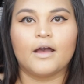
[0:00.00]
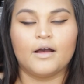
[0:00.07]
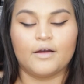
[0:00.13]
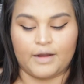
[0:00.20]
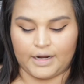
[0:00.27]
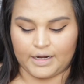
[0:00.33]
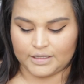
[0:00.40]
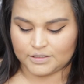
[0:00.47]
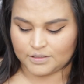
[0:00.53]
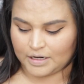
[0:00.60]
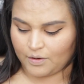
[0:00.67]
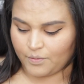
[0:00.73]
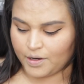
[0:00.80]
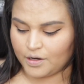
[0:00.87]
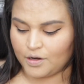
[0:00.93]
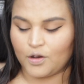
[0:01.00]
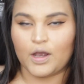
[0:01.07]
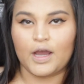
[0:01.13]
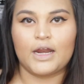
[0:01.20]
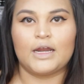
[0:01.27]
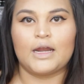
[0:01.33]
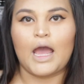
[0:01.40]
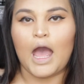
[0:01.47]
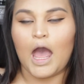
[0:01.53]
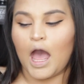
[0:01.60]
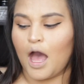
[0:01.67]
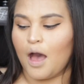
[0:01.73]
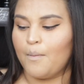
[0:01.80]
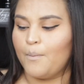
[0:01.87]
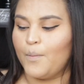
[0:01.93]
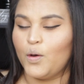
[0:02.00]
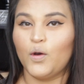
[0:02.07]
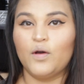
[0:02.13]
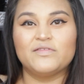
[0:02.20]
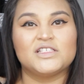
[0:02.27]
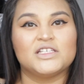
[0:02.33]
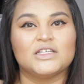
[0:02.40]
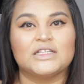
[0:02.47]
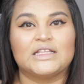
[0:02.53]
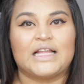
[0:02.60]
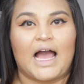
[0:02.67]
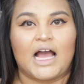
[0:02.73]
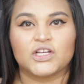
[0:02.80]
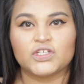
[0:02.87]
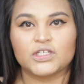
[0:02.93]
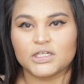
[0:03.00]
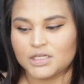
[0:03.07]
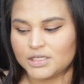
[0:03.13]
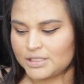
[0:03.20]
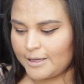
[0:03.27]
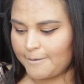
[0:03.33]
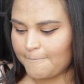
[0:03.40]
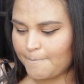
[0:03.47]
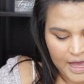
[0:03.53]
Alrighty, so now we're gonna go ahead and move to lashes.